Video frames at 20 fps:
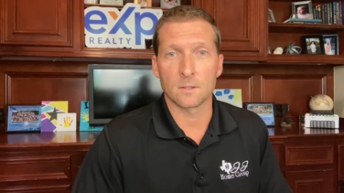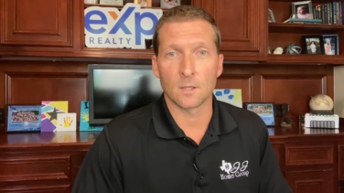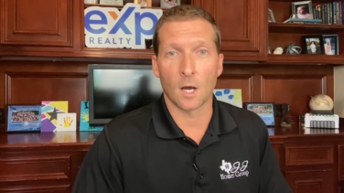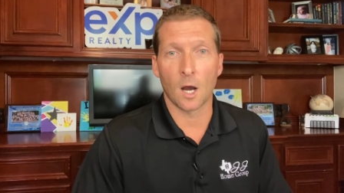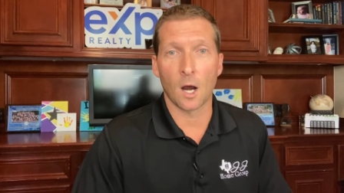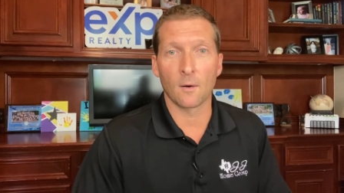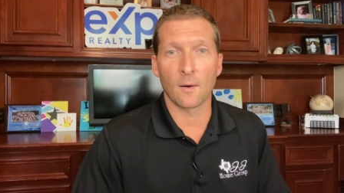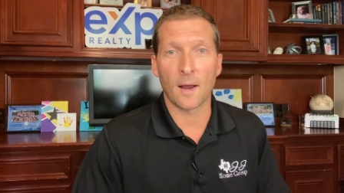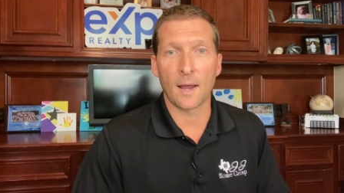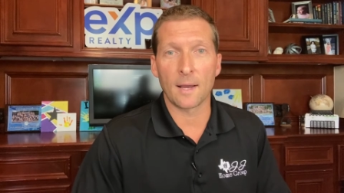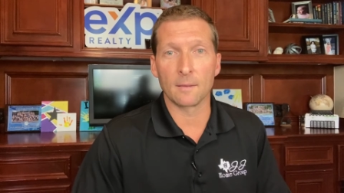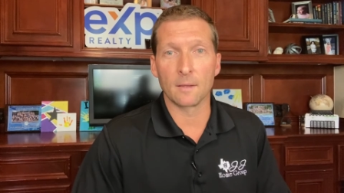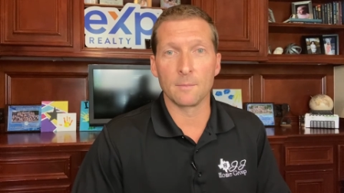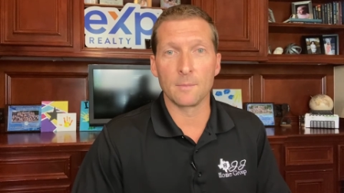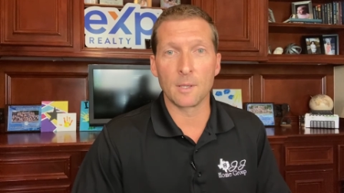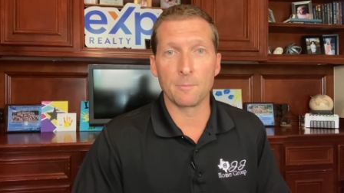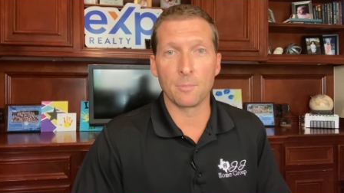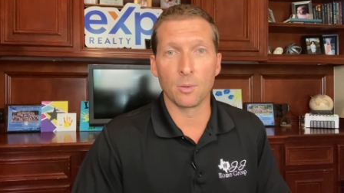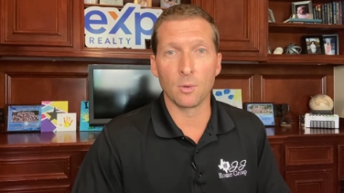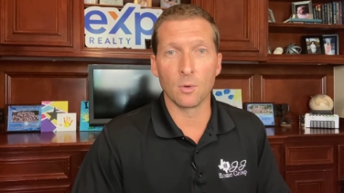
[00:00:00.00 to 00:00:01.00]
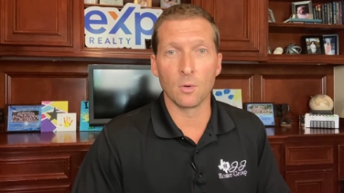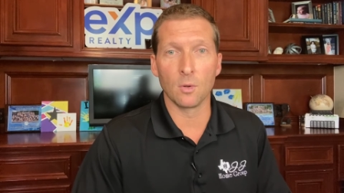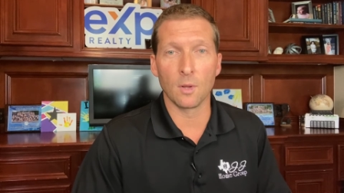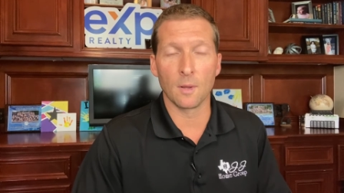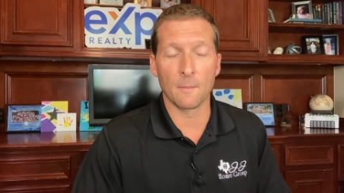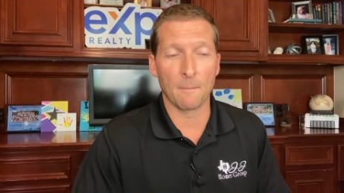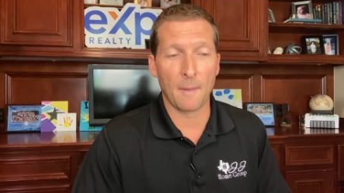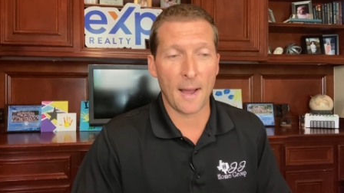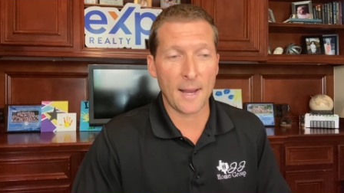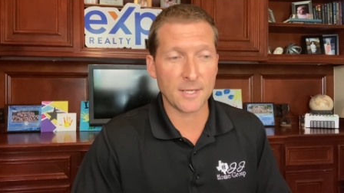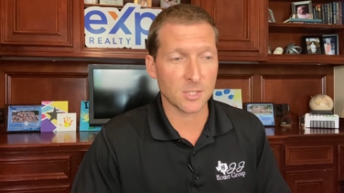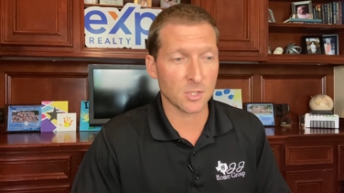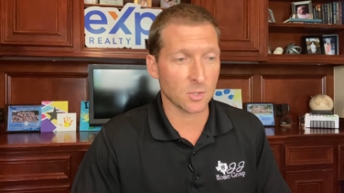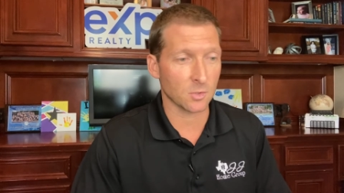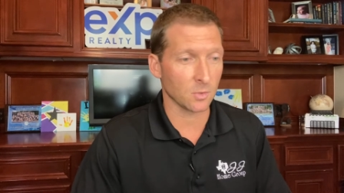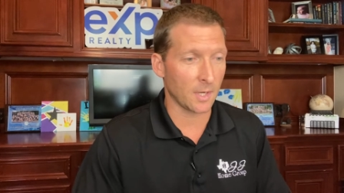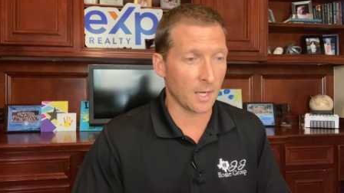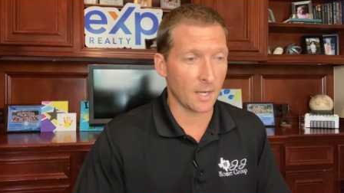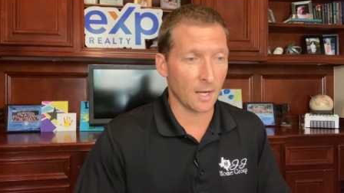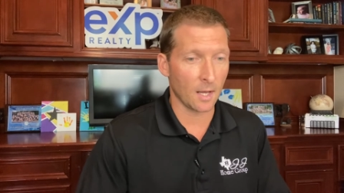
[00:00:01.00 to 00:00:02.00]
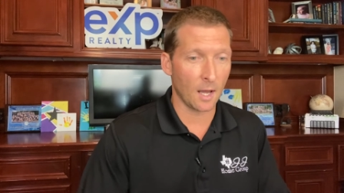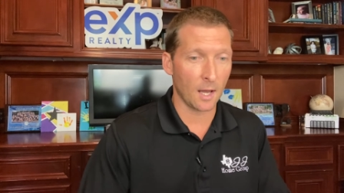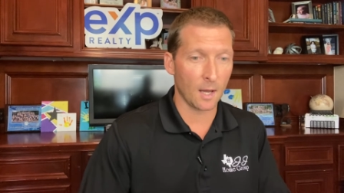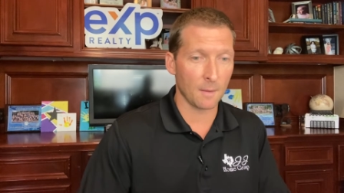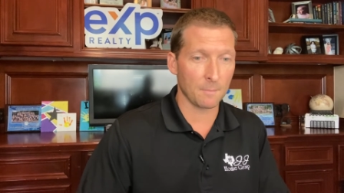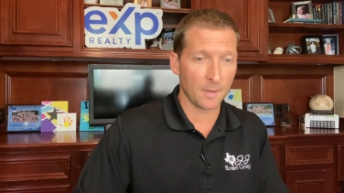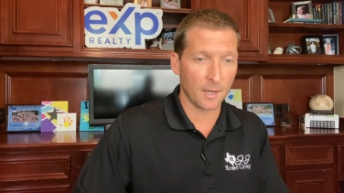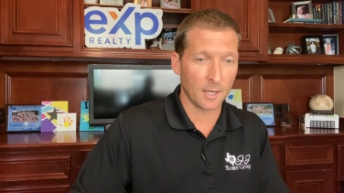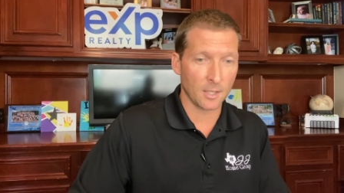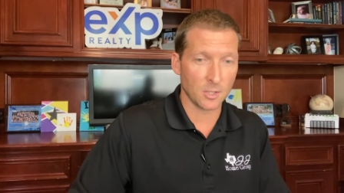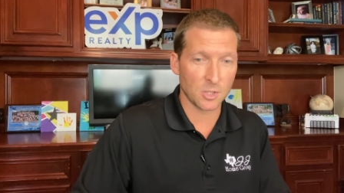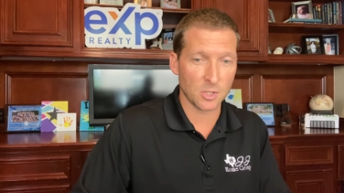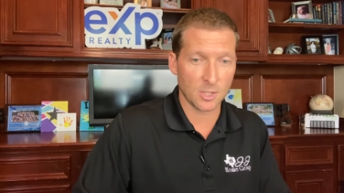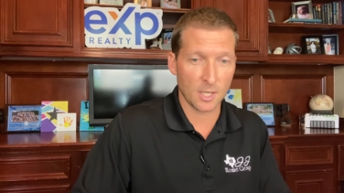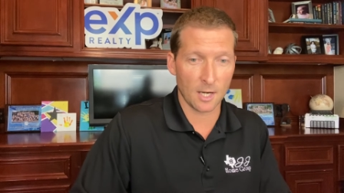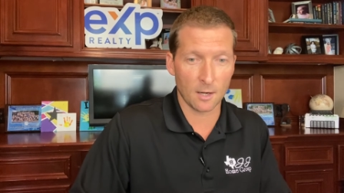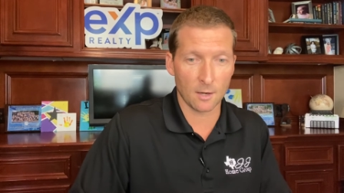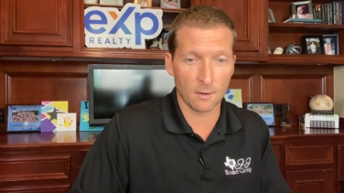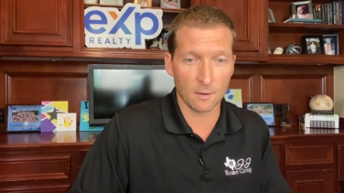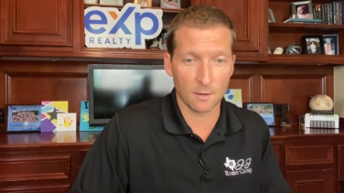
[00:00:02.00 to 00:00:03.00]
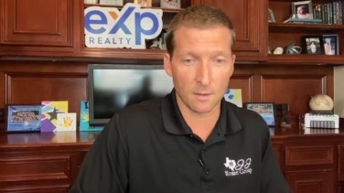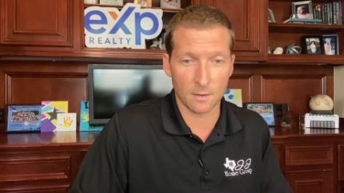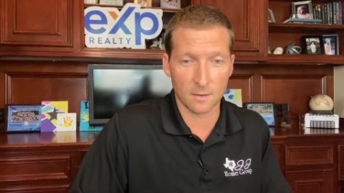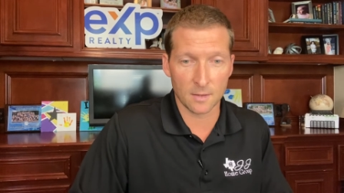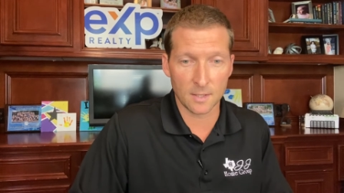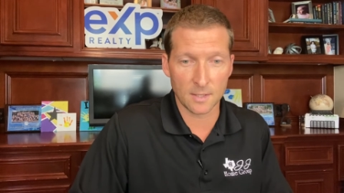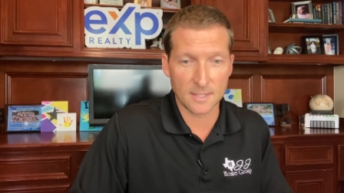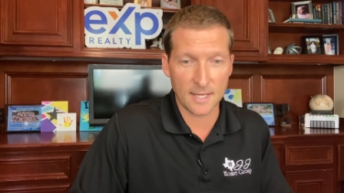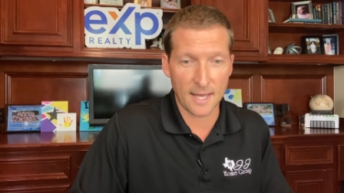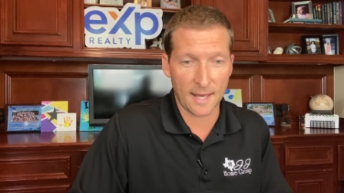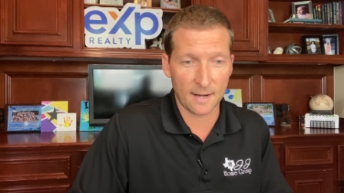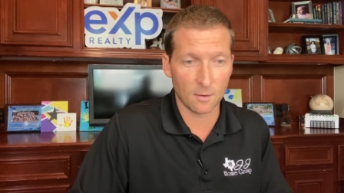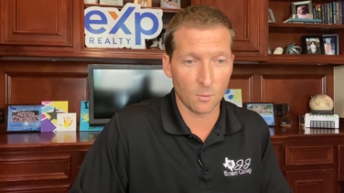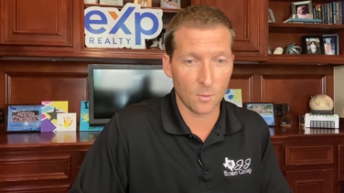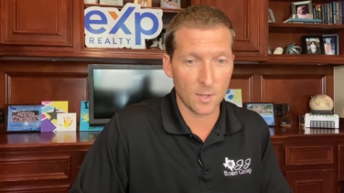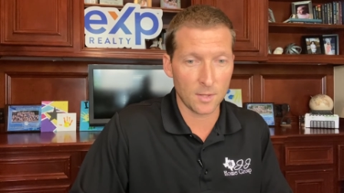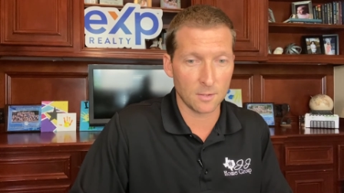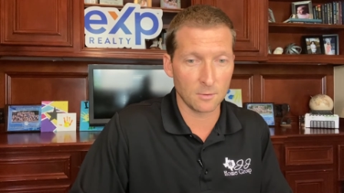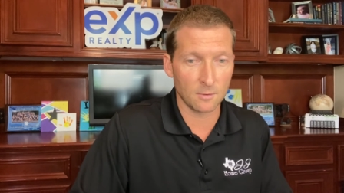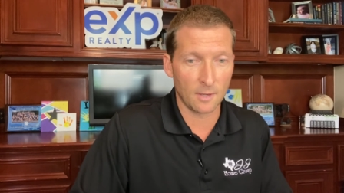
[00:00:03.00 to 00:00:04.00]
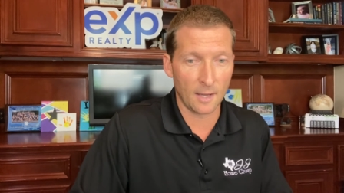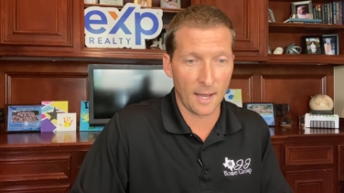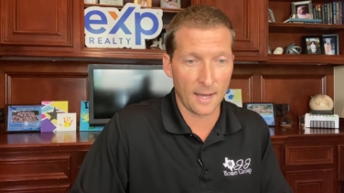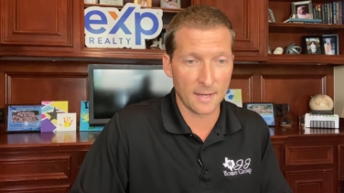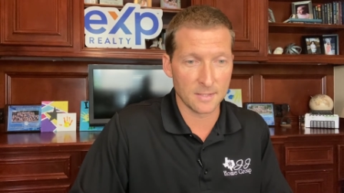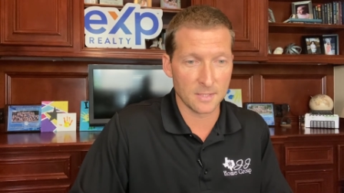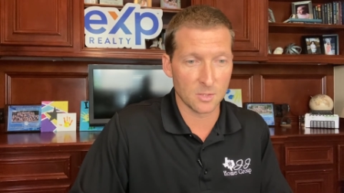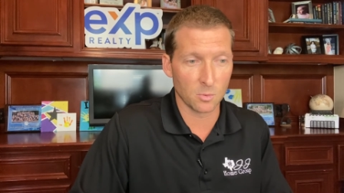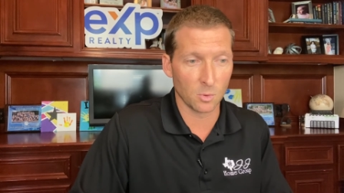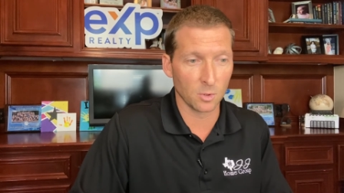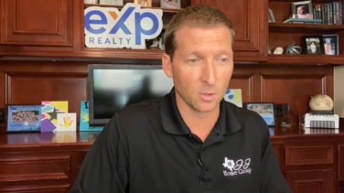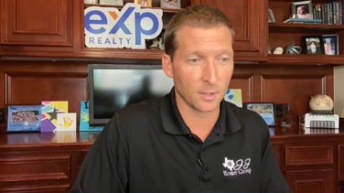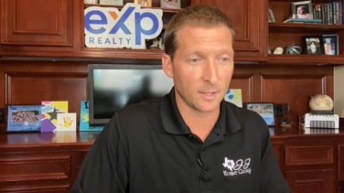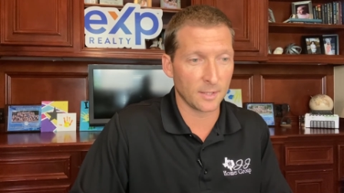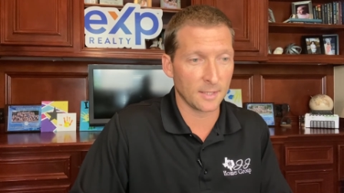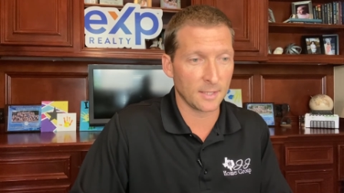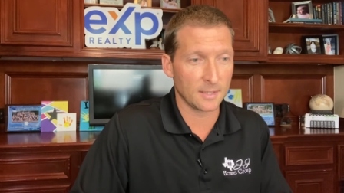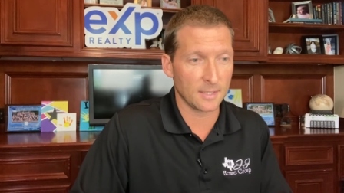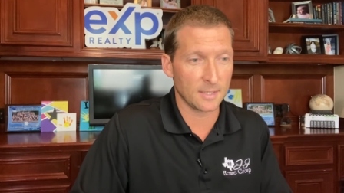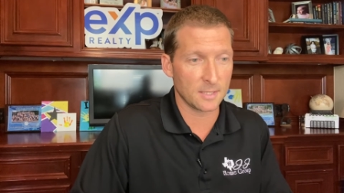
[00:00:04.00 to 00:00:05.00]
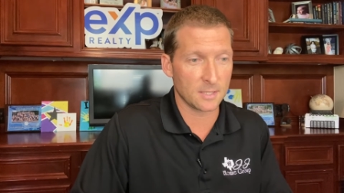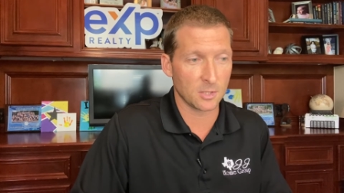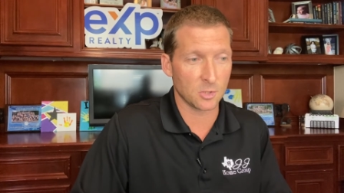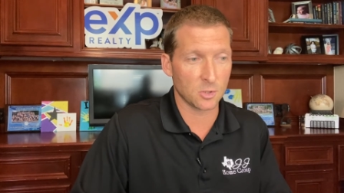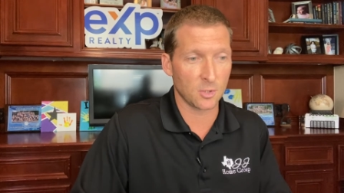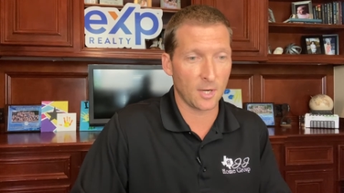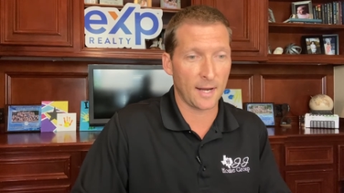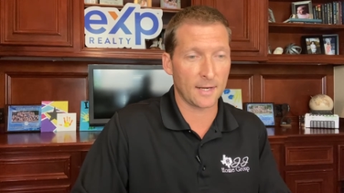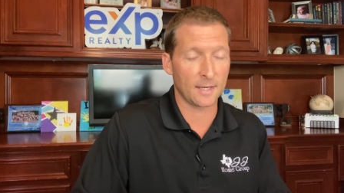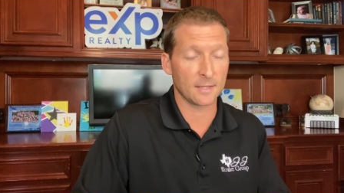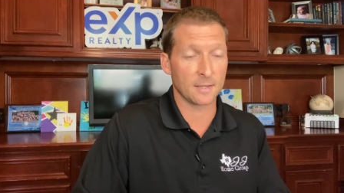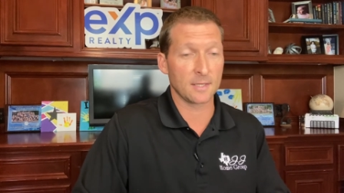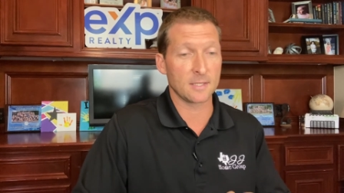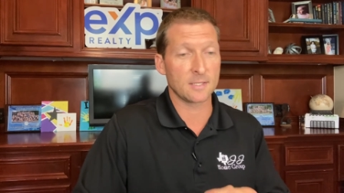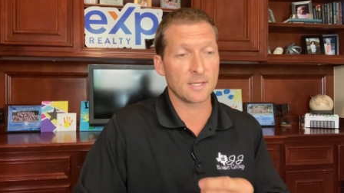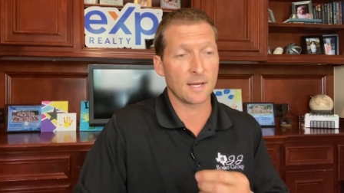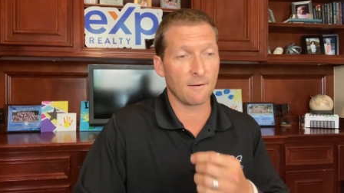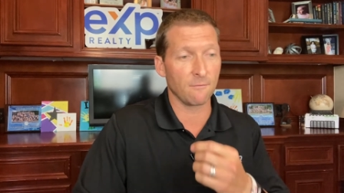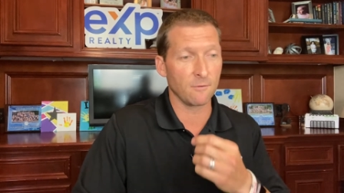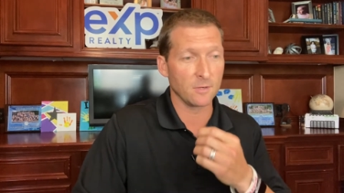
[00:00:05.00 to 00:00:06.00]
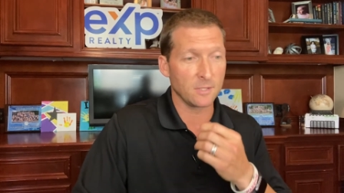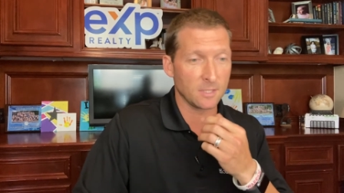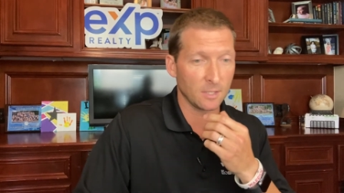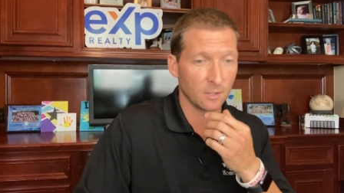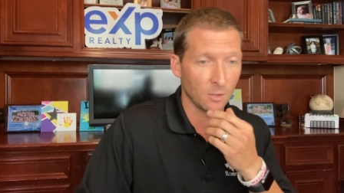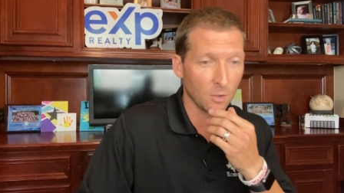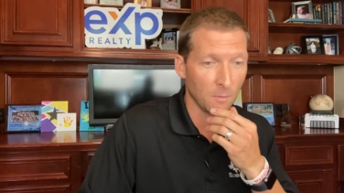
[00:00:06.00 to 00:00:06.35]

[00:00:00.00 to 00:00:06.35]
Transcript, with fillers: All right, let me pull my screen up and share the data with you guys as we're looking at this and tracking this every single